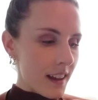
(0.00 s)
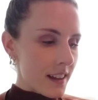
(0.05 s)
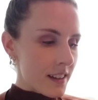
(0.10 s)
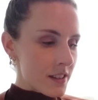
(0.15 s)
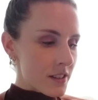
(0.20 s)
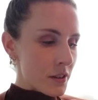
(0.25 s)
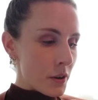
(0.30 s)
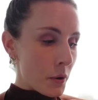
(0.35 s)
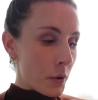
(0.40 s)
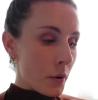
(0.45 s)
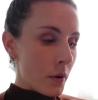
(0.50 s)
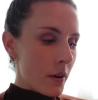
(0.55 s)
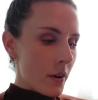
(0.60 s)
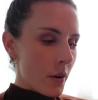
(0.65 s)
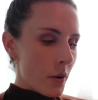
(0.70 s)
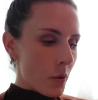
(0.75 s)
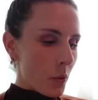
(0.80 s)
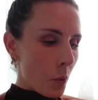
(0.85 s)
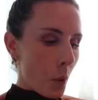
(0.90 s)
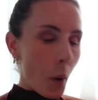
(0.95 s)
So
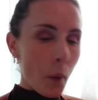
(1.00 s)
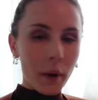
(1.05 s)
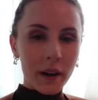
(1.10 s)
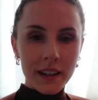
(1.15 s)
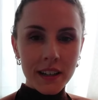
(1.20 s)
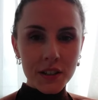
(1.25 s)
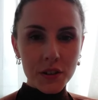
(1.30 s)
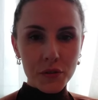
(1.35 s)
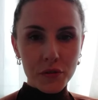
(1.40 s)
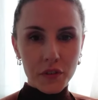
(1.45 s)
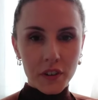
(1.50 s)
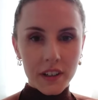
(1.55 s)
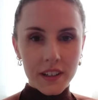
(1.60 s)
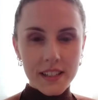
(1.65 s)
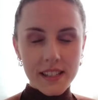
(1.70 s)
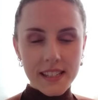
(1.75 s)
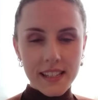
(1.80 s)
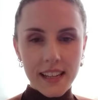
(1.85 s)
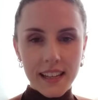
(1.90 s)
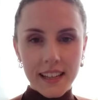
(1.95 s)
what we're gonna do
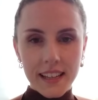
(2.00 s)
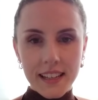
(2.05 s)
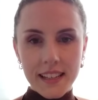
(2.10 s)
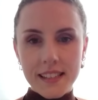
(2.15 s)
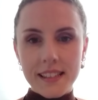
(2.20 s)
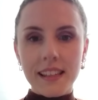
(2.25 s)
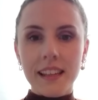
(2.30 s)
first is,